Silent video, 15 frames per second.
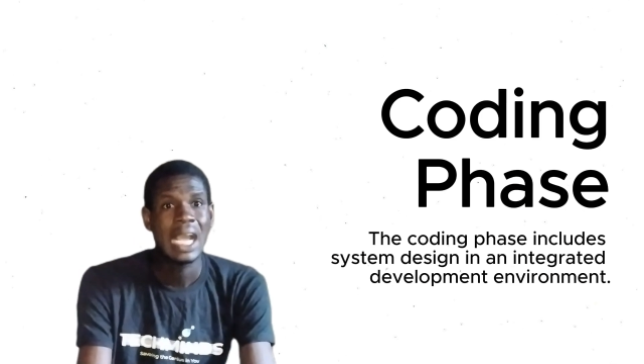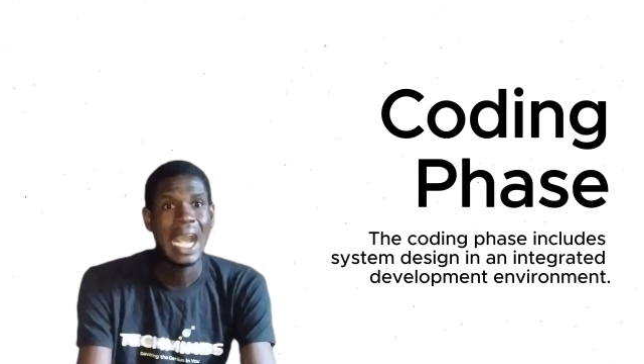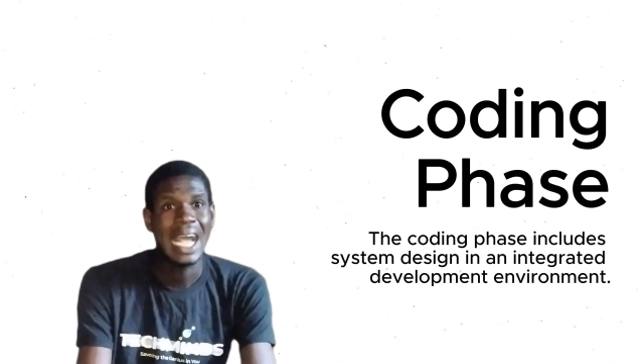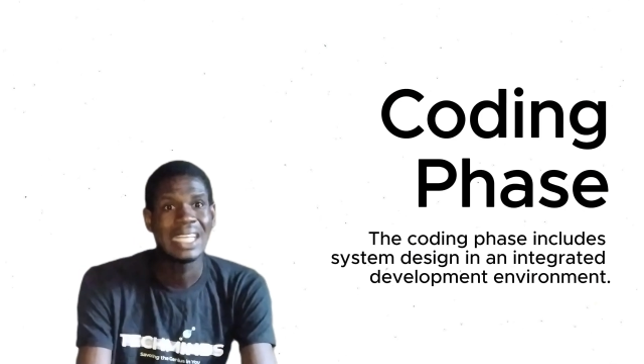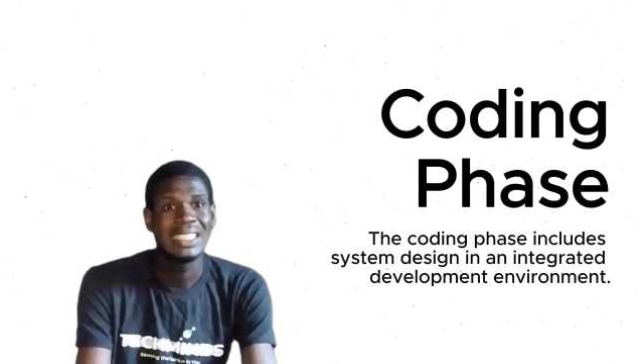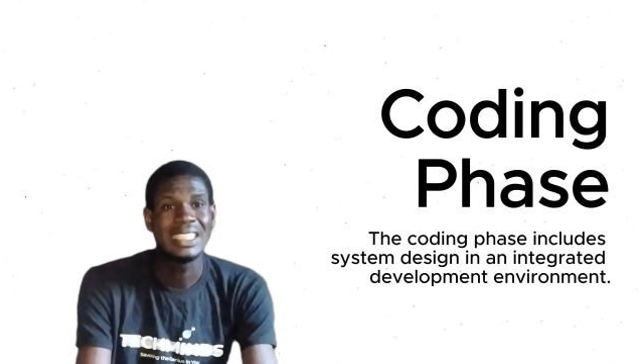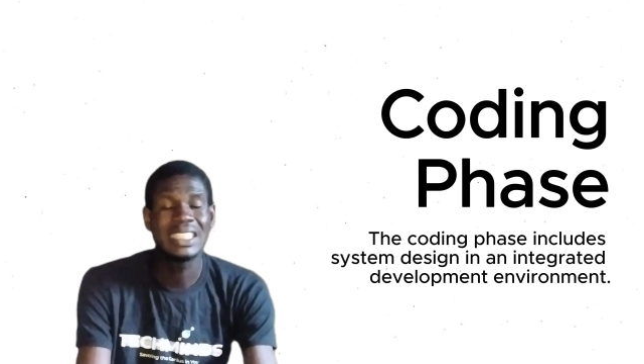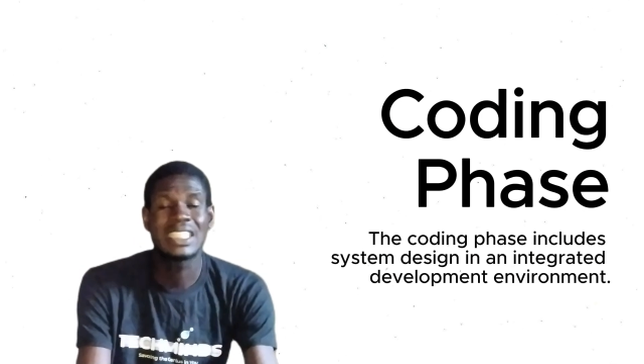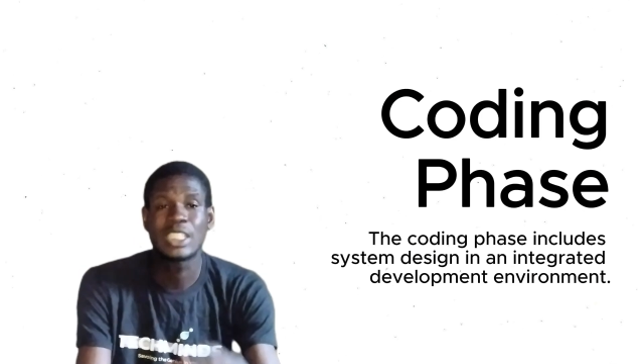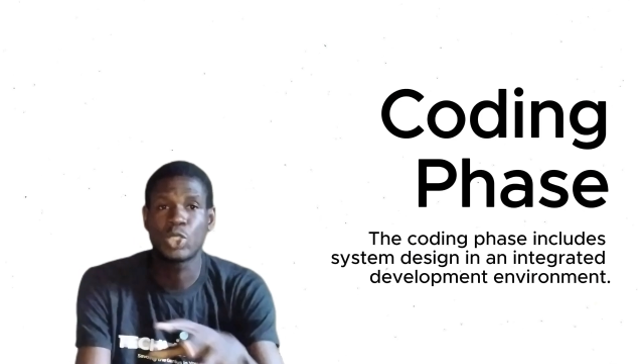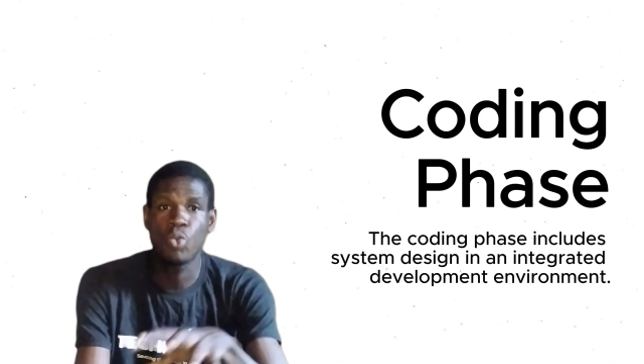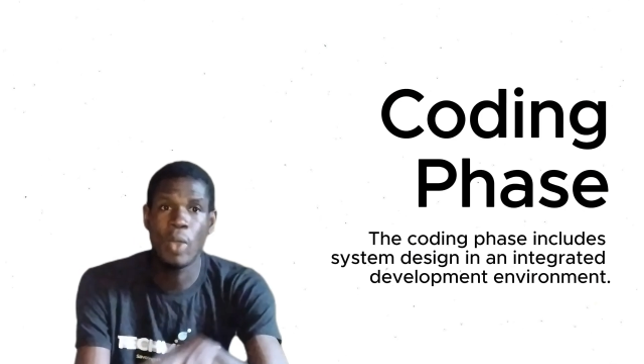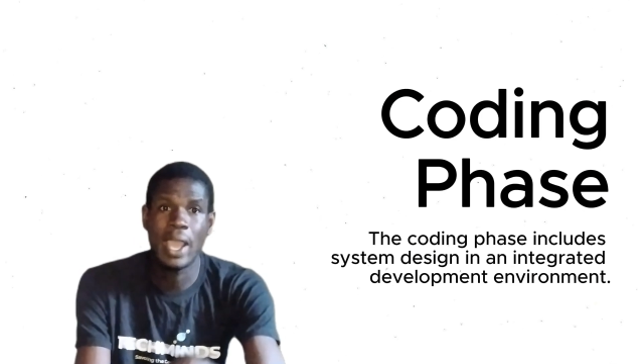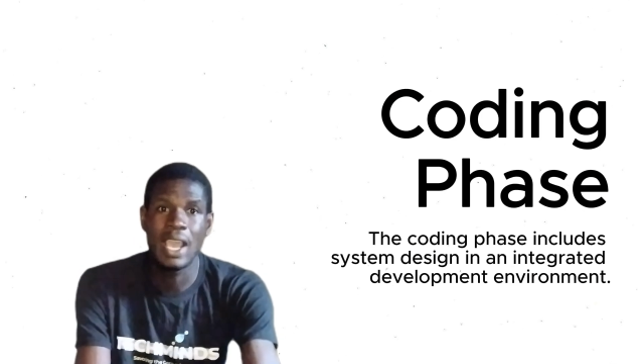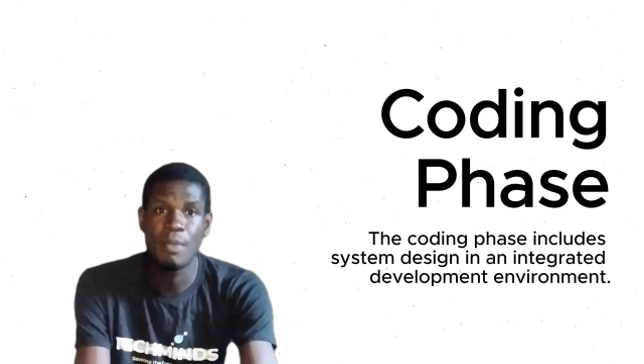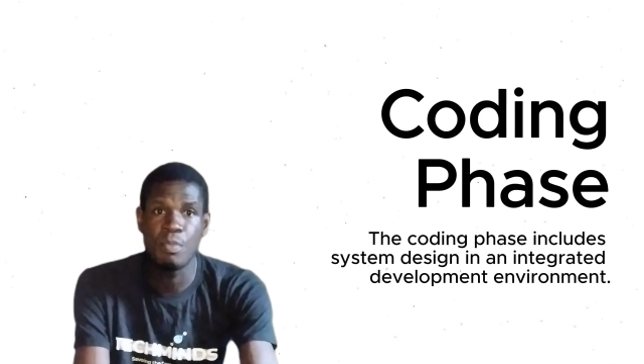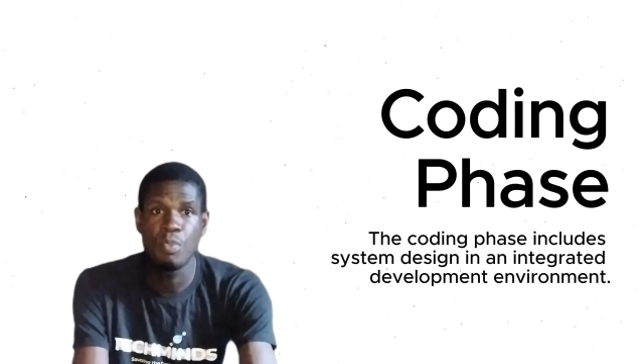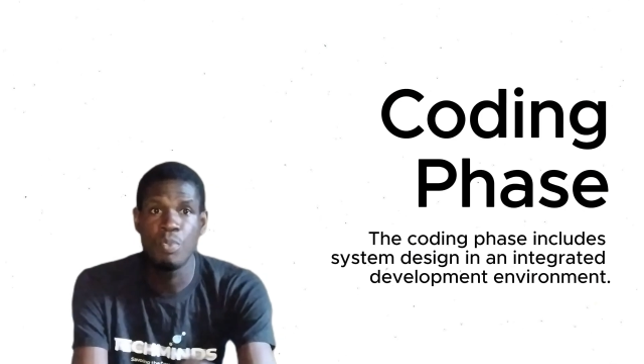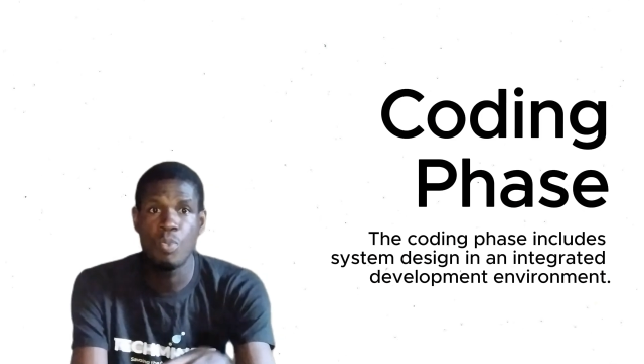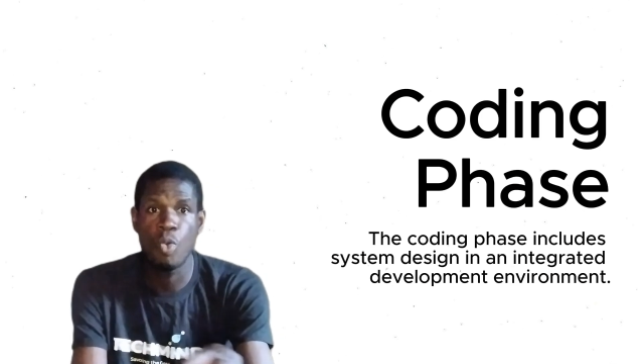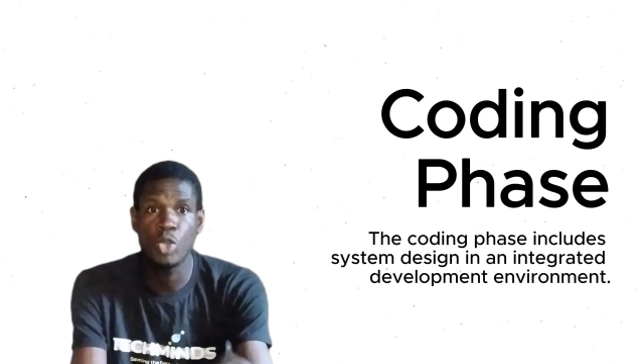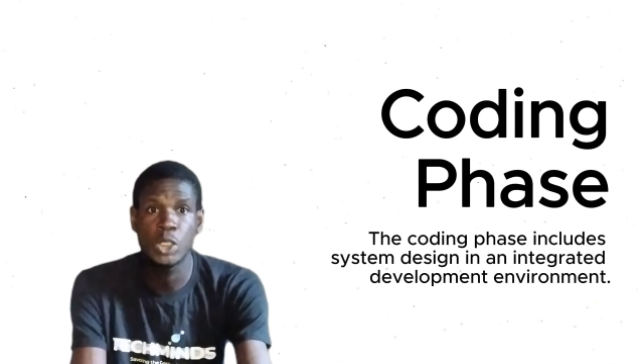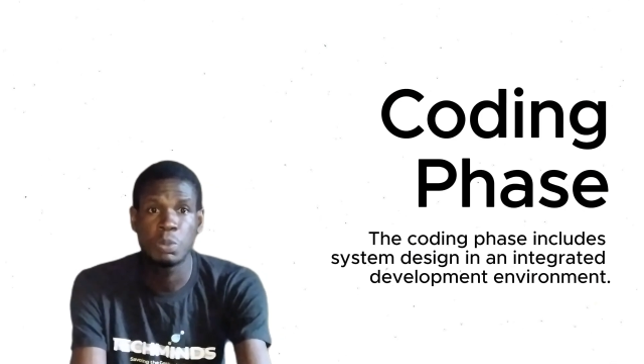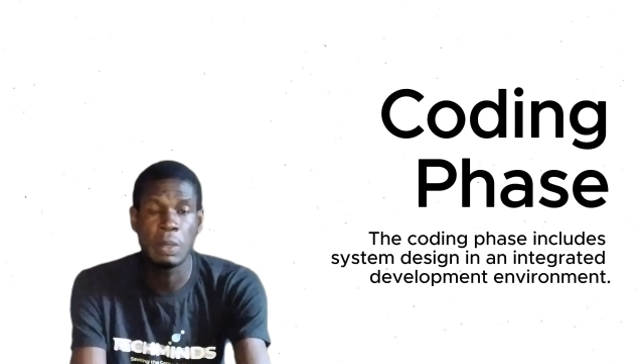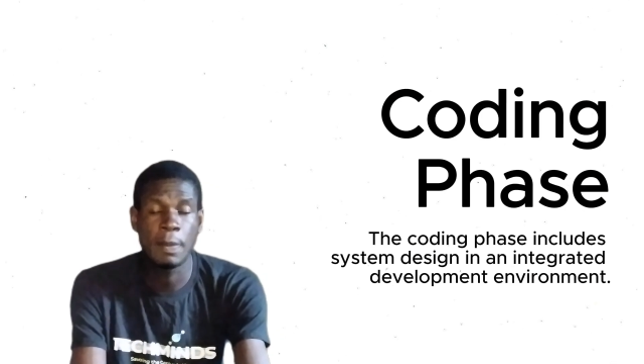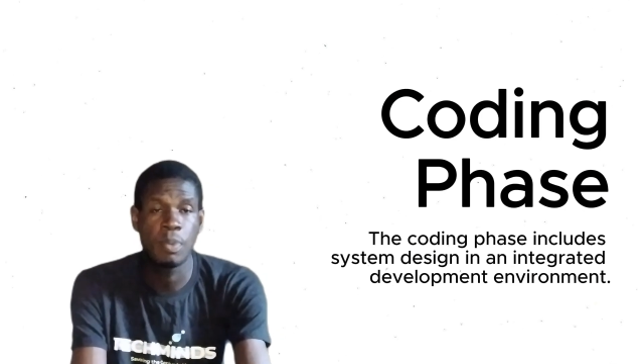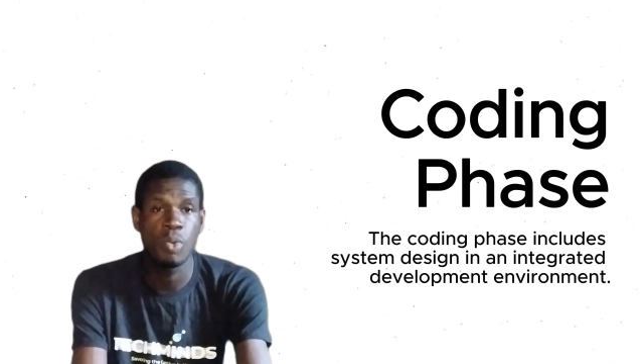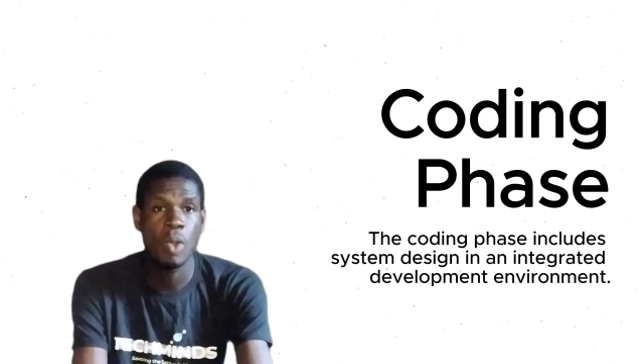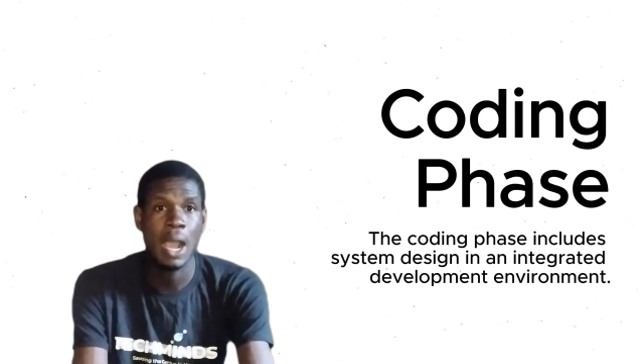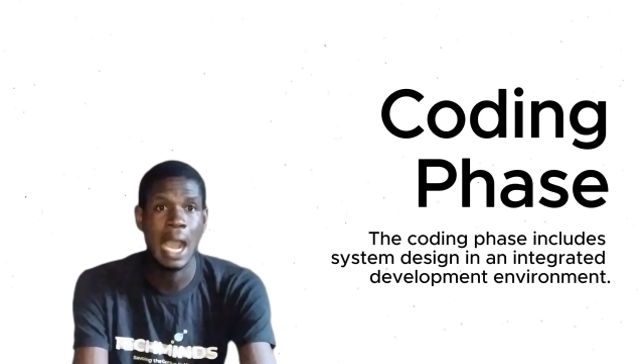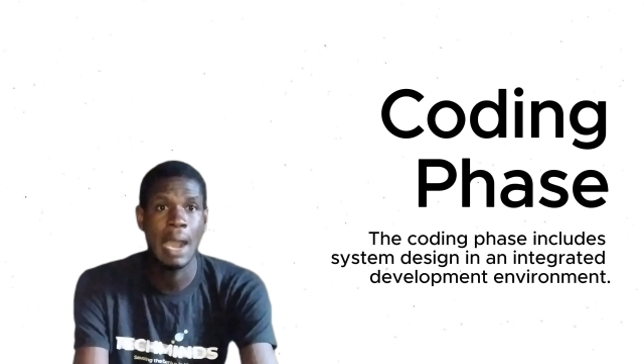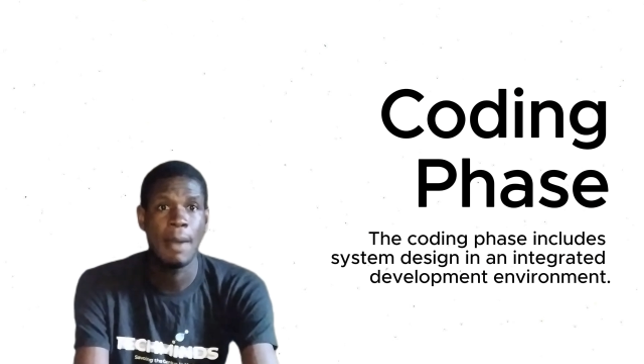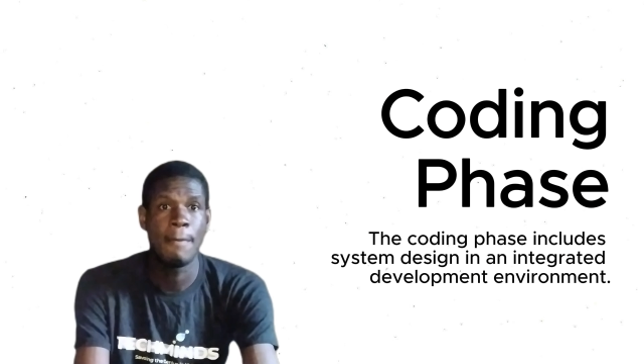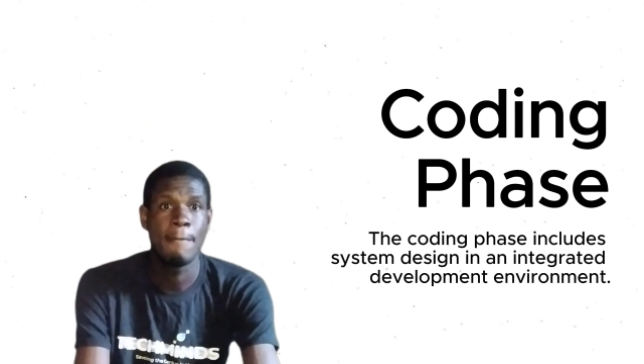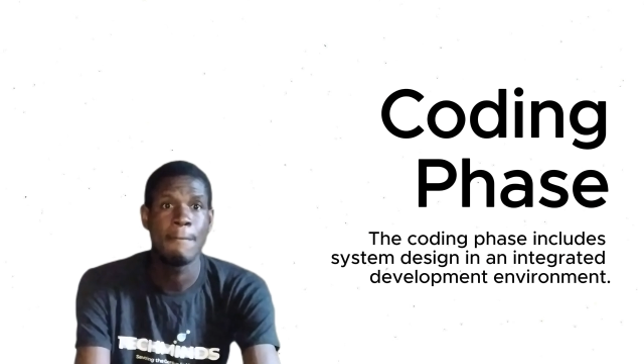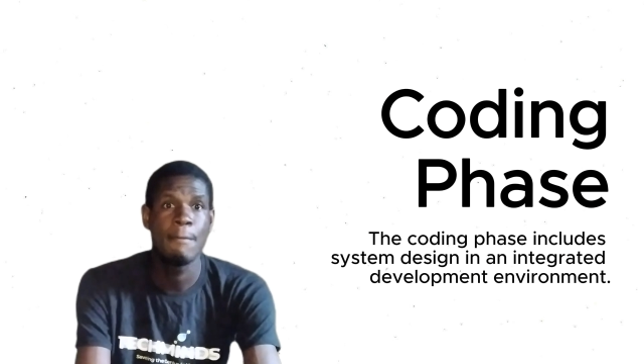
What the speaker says: And this is where most people are